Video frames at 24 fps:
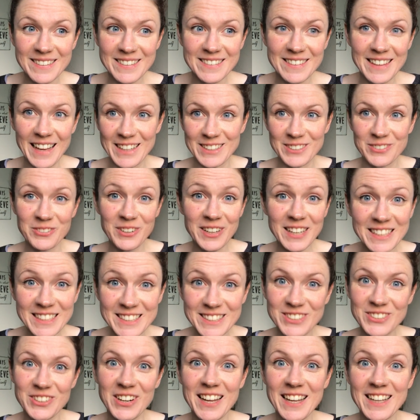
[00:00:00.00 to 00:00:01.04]
That's really
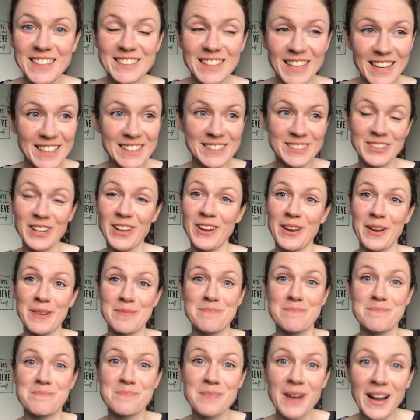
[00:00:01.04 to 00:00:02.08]
strange. That is like
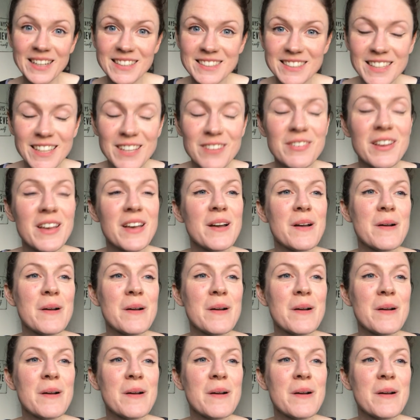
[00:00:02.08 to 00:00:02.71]
massive.